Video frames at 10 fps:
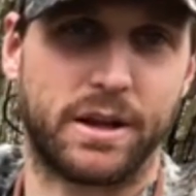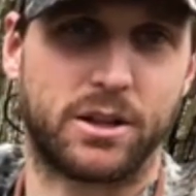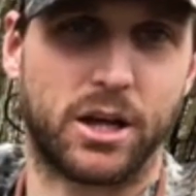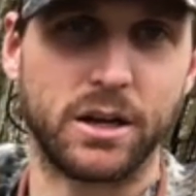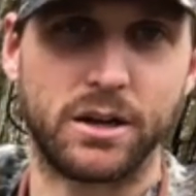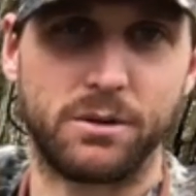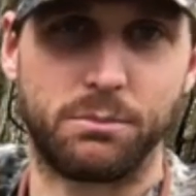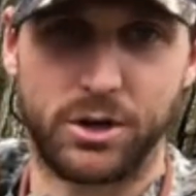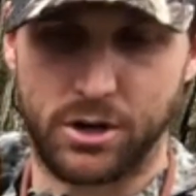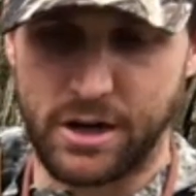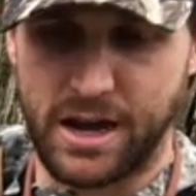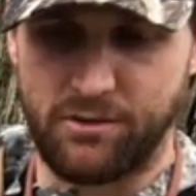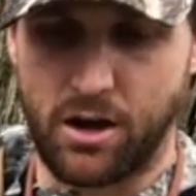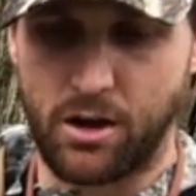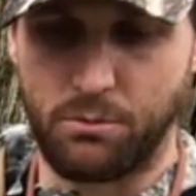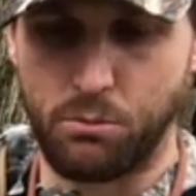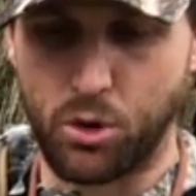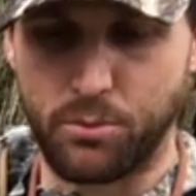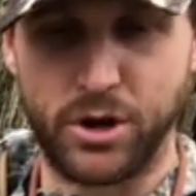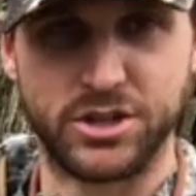cluck, but you're going to have
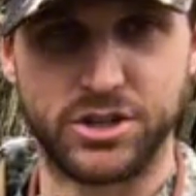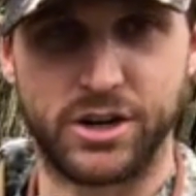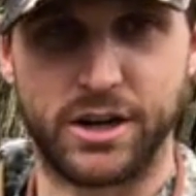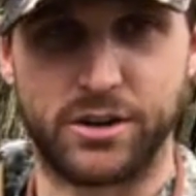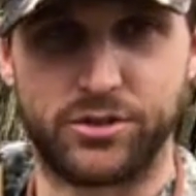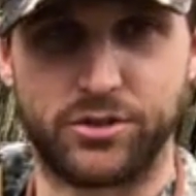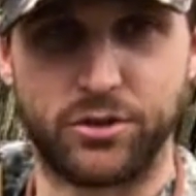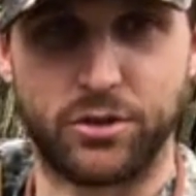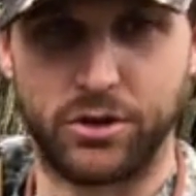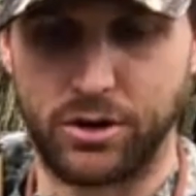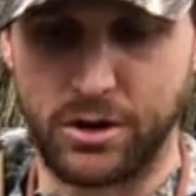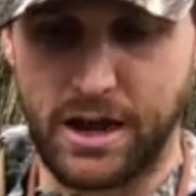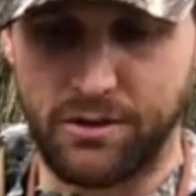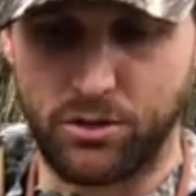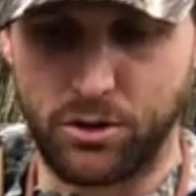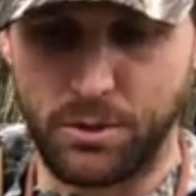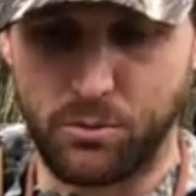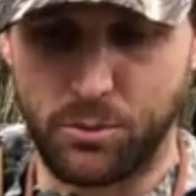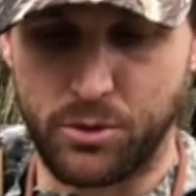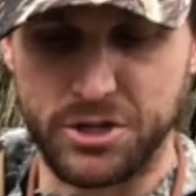more pressure. You're going to have a little bit
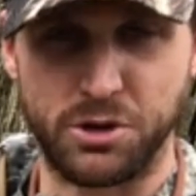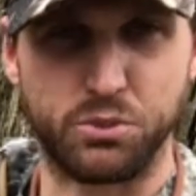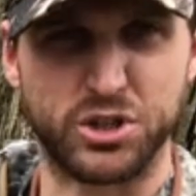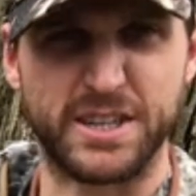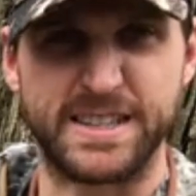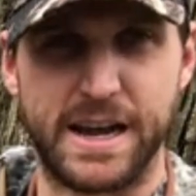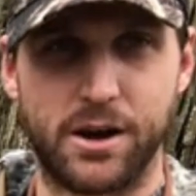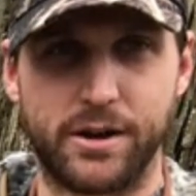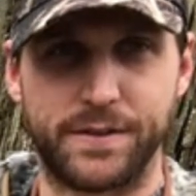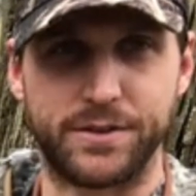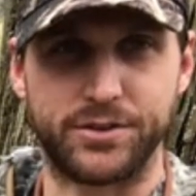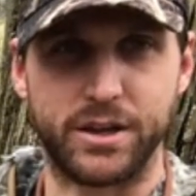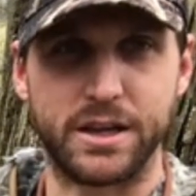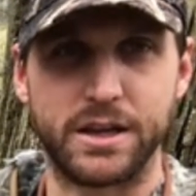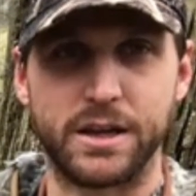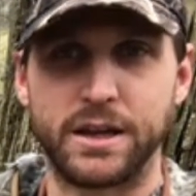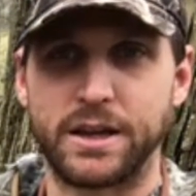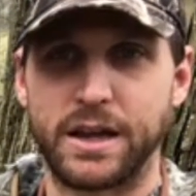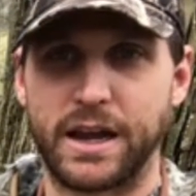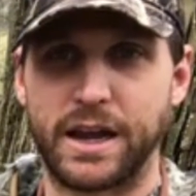more pressure pushing down on the slate,
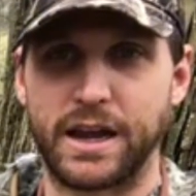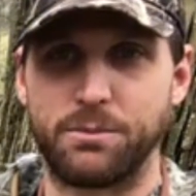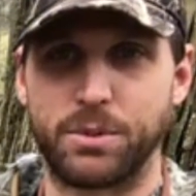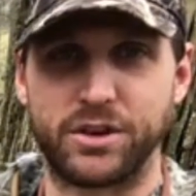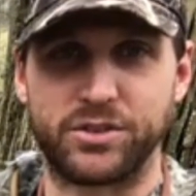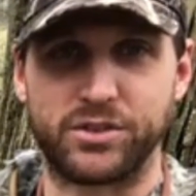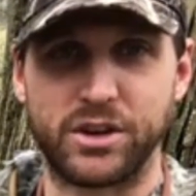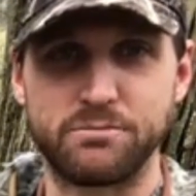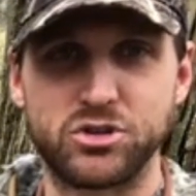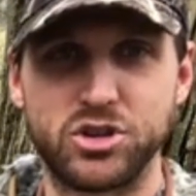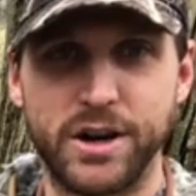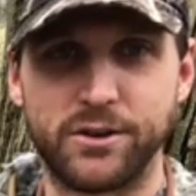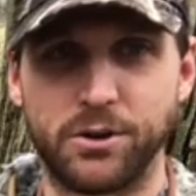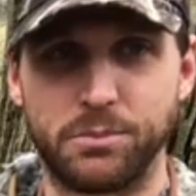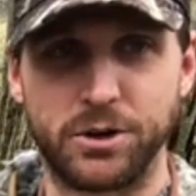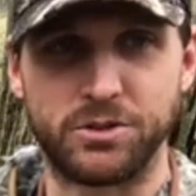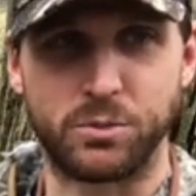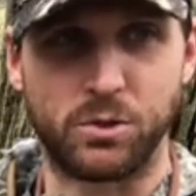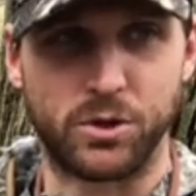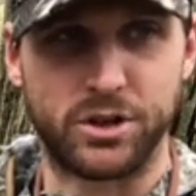but it's the same general
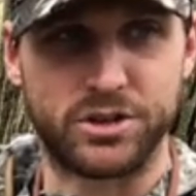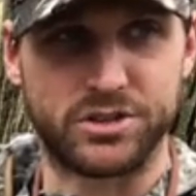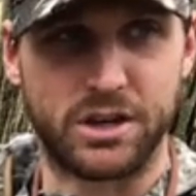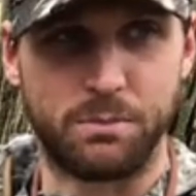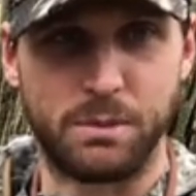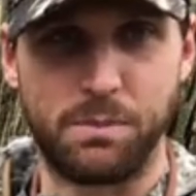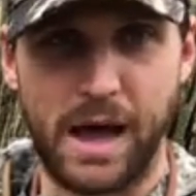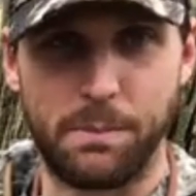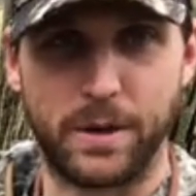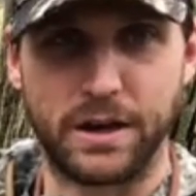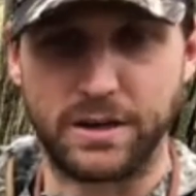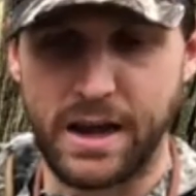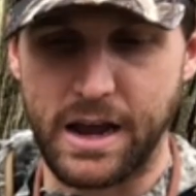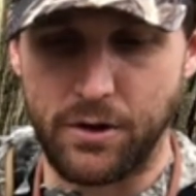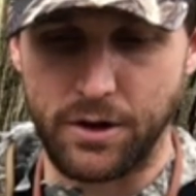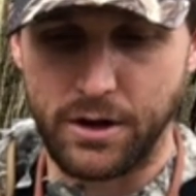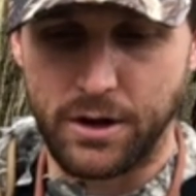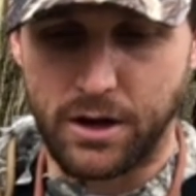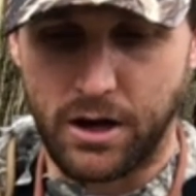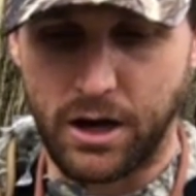principle where you're just going to be popping it down
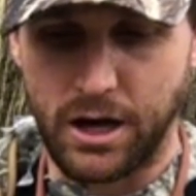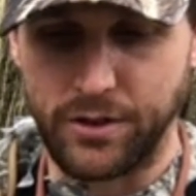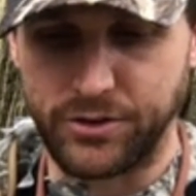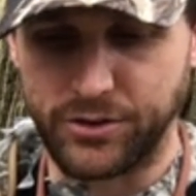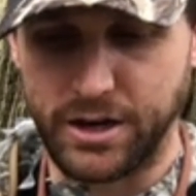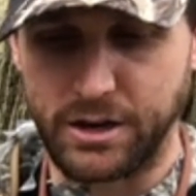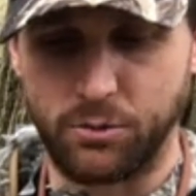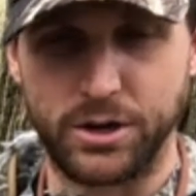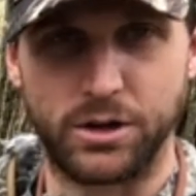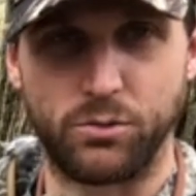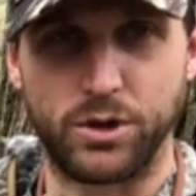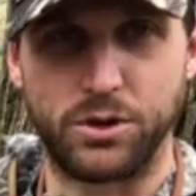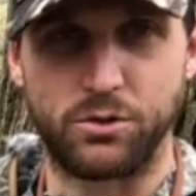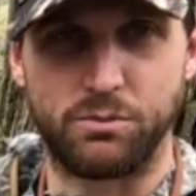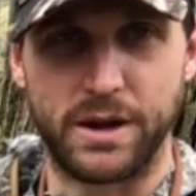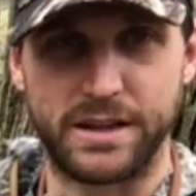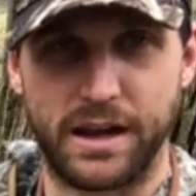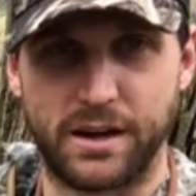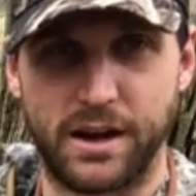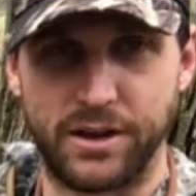on the slate when you make
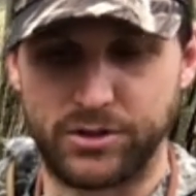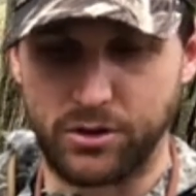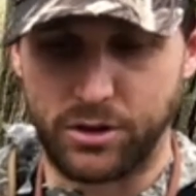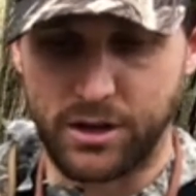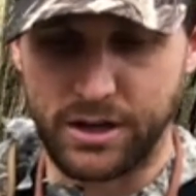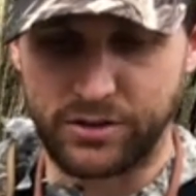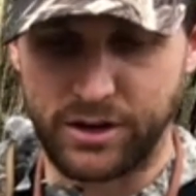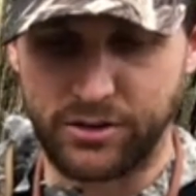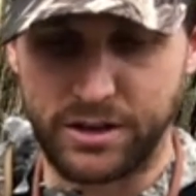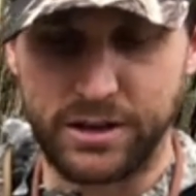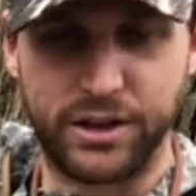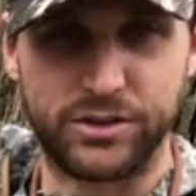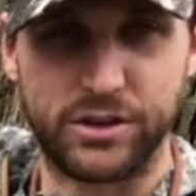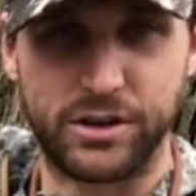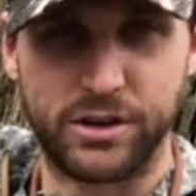that cut. So the cut sounds like this.